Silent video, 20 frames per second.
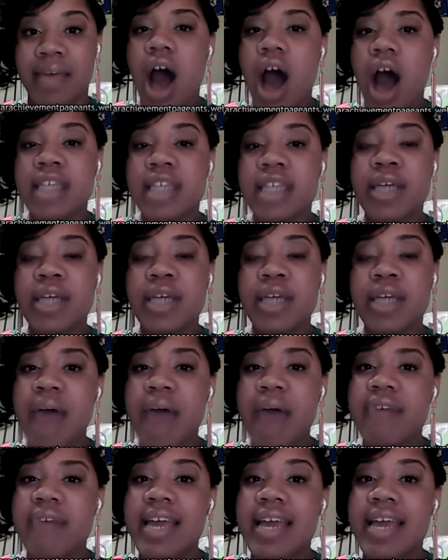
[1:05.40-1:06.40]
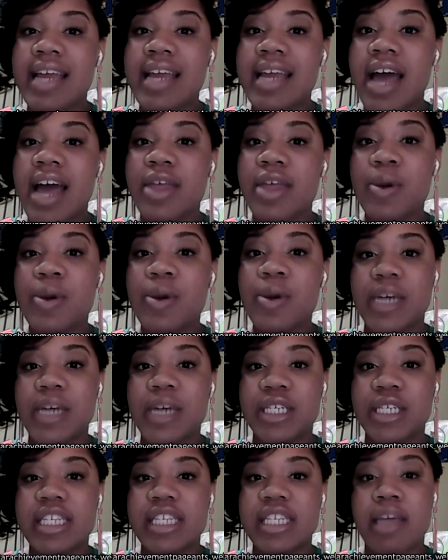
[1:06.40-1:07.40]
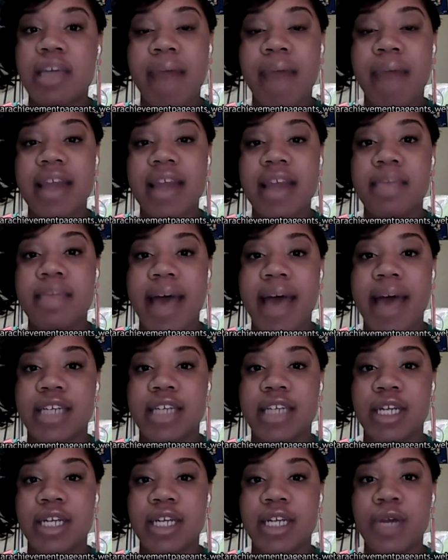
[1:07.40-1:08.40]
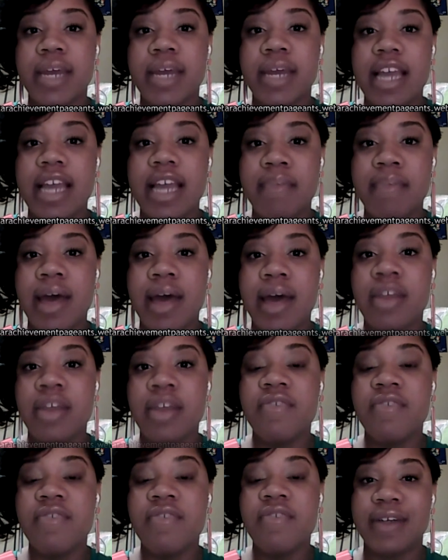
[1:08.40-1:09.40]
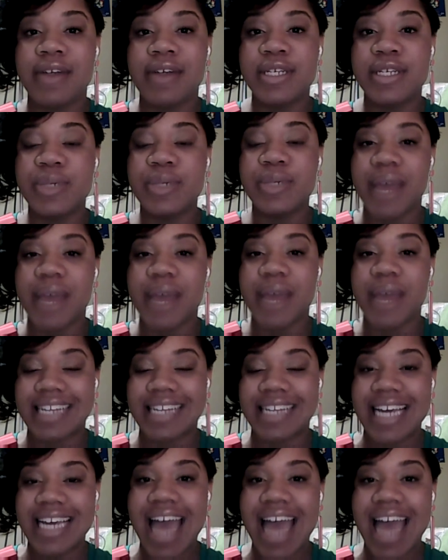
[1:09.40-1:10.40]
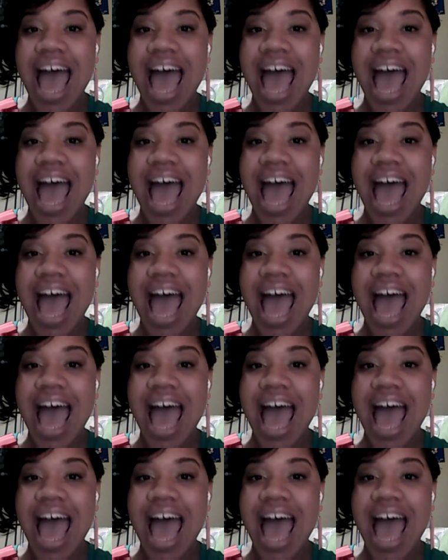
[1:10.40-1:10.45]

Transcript: Also, if you have any other questions about the pageant, you can email the founder directly